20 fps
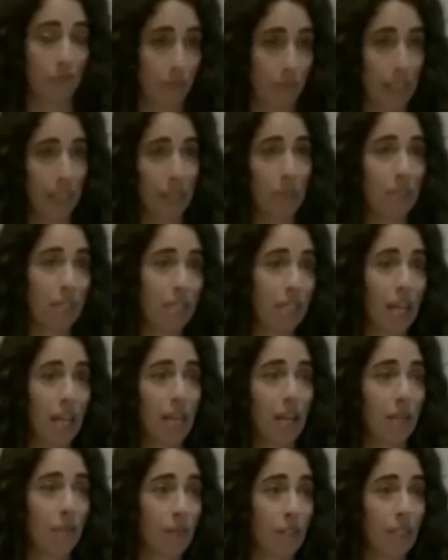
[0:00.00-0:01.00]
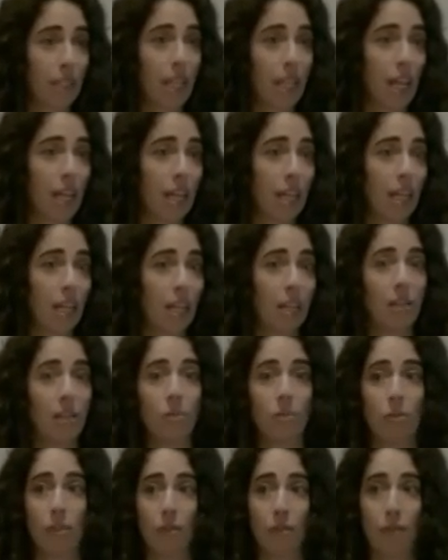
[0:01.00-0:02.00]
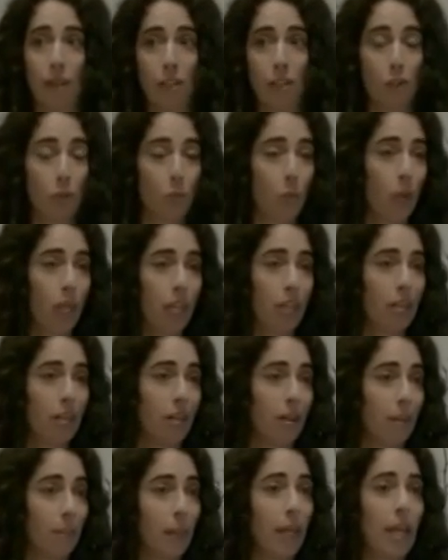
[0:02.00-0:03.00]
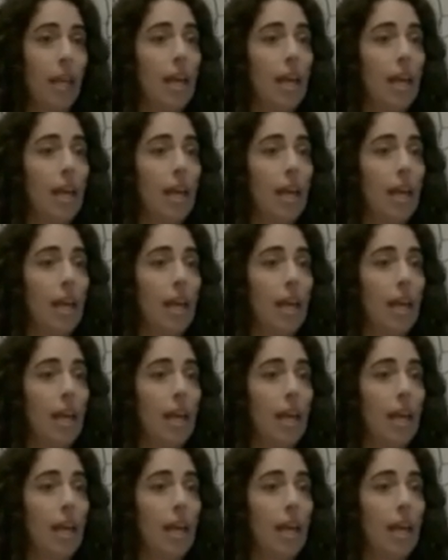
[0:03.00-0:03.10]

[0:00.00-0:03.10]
make the mistake of indicating, oh, defense win, or